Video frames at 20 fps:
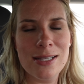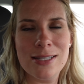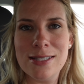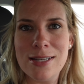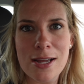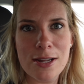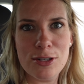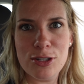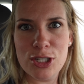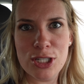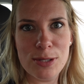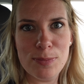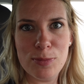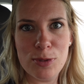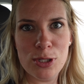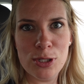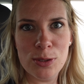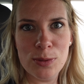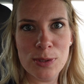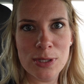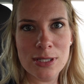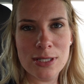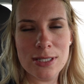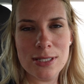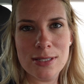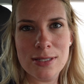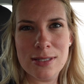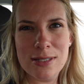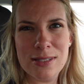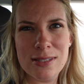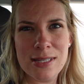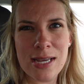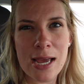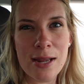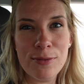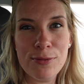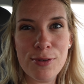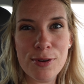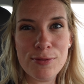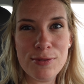It's not cheap too. It's
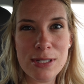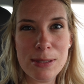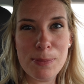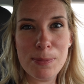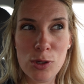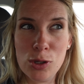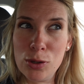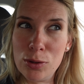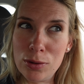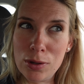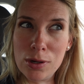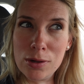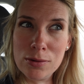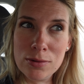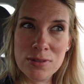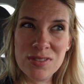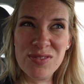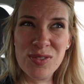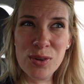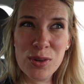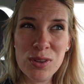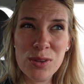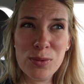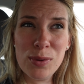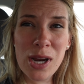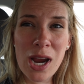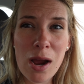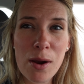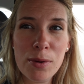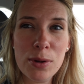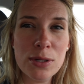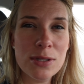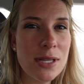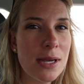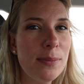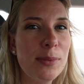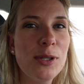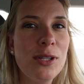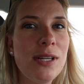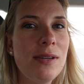10-50 euros for 3 hours, I
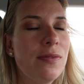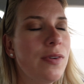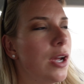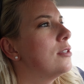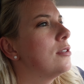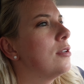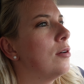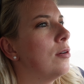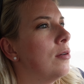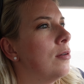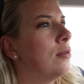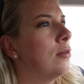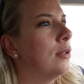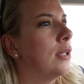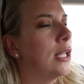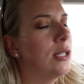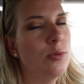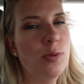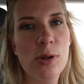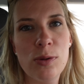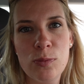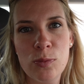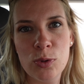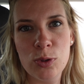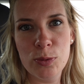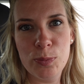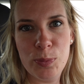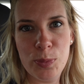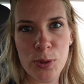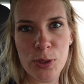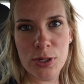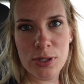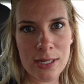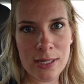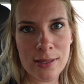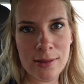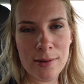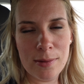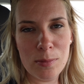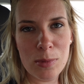believe. So that's what we'll put
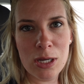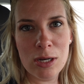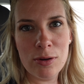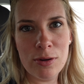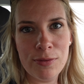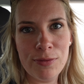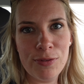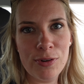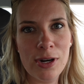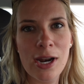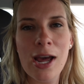in the meter for